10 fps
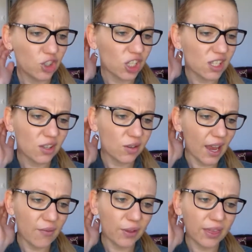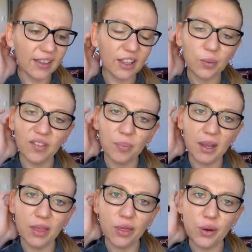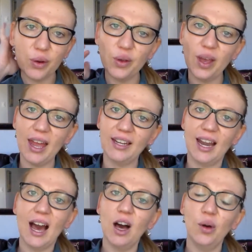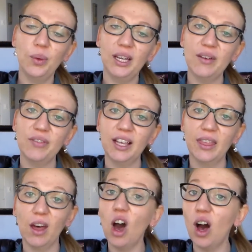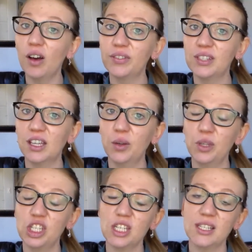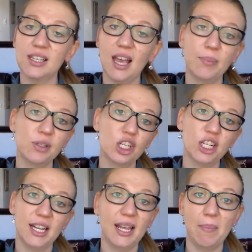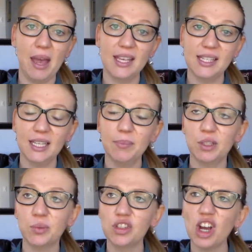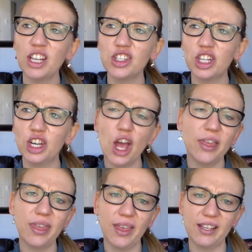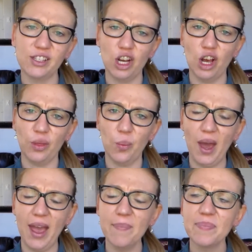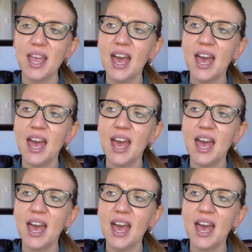just everything that we've been through, and now we're living in the after, which is absolutely amazing, but we try to learn things along the way.